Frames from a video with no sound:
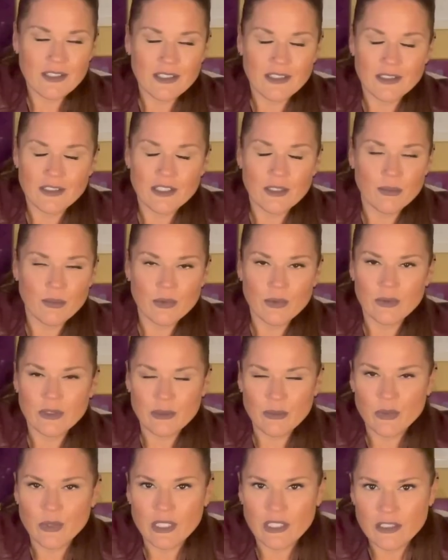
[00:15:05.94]
see a temporary
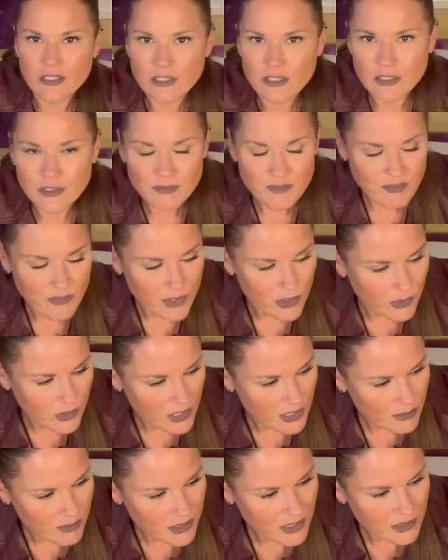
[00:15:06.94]
break there.
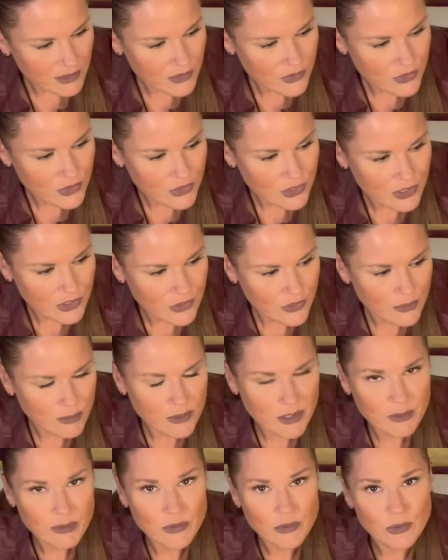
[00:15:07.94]
Okay, but I also see two
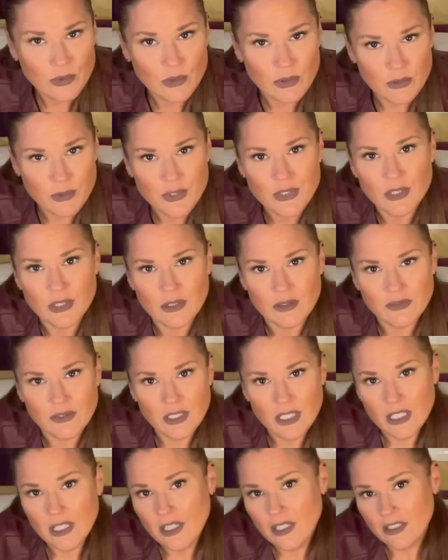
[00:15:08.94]
people who are resolved
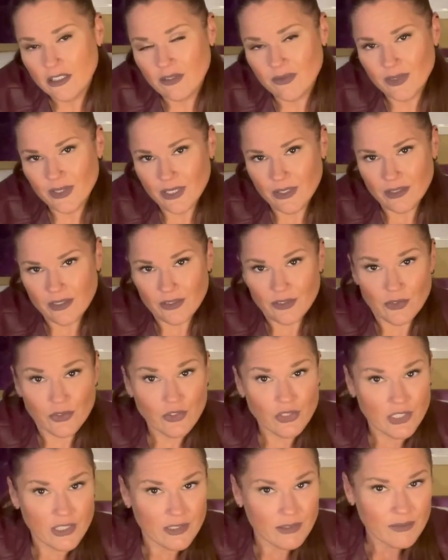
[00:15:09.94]
to figure out their
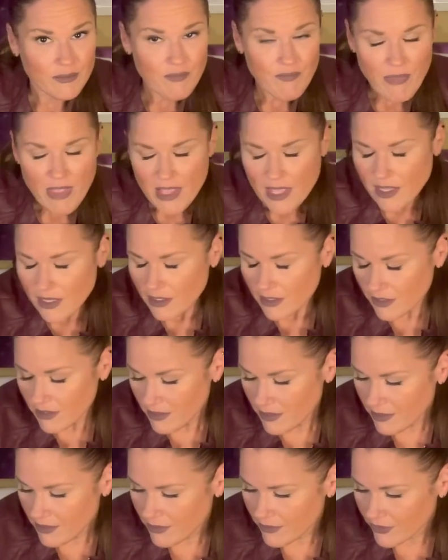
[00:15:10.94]
shit,
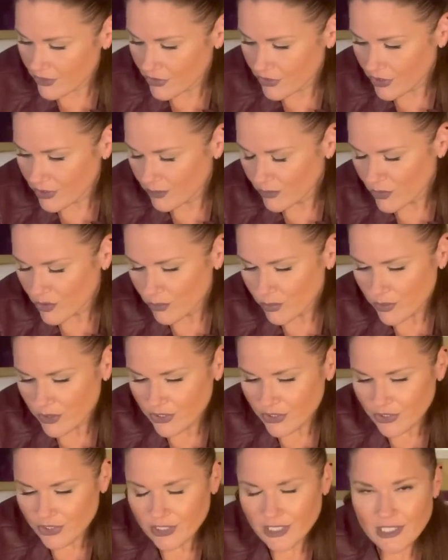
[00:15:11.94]
to show more
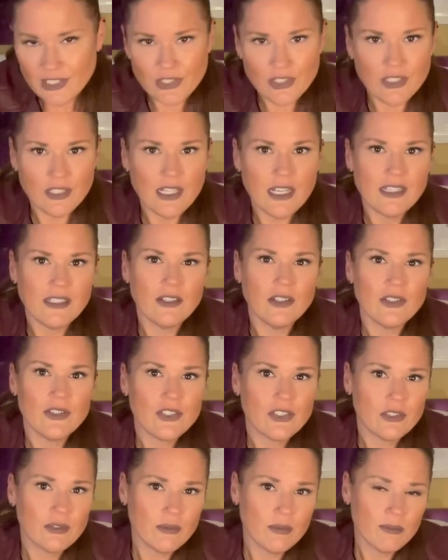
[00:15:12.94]
appreciation, and
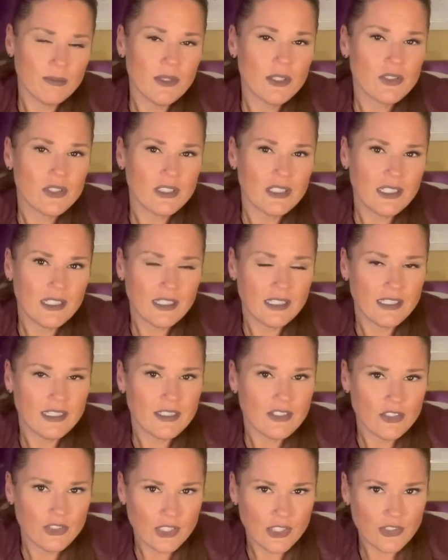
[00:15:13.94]
also most likely
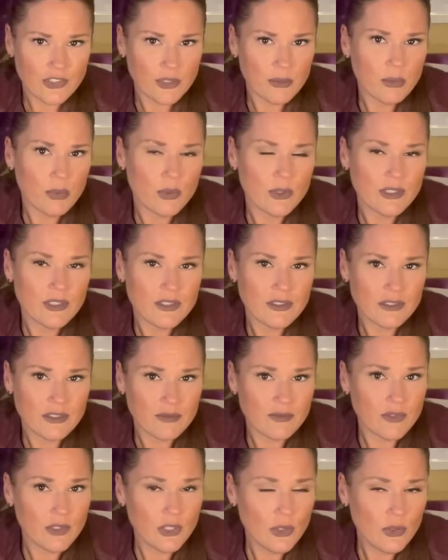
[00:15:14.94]
exchanging points
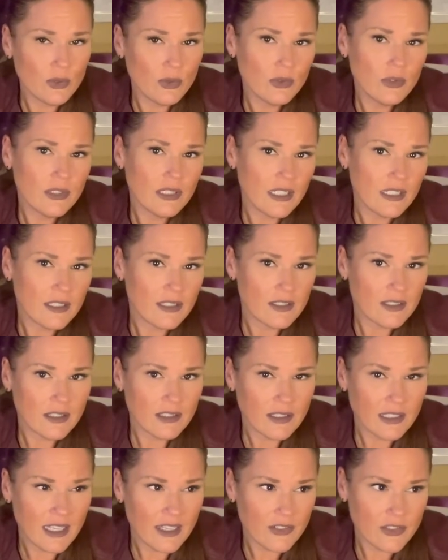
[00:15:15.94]
of view that is
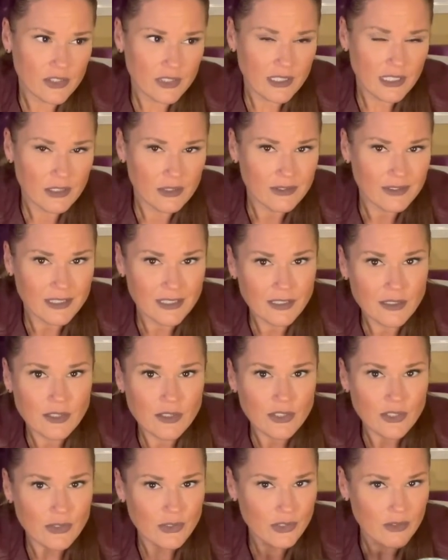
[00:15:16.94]
actually healthy and
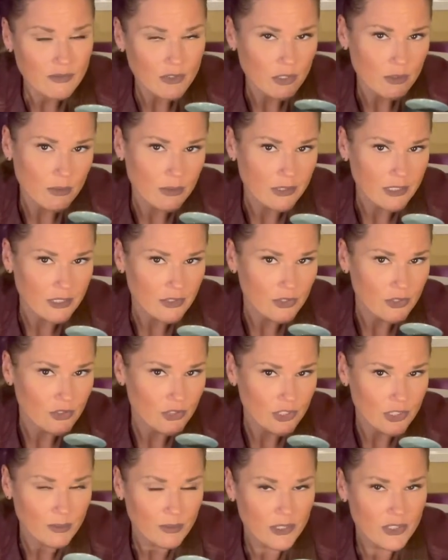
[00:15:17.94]
conducive to a
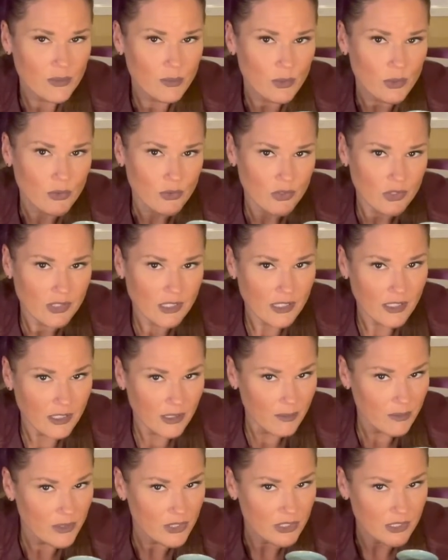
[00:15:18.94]
relationship as opposed to the
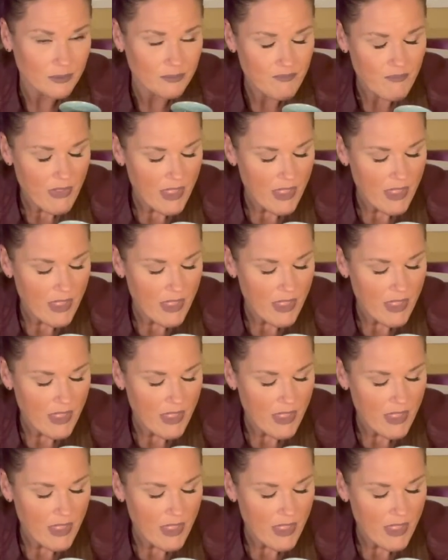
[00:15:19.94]
opposite.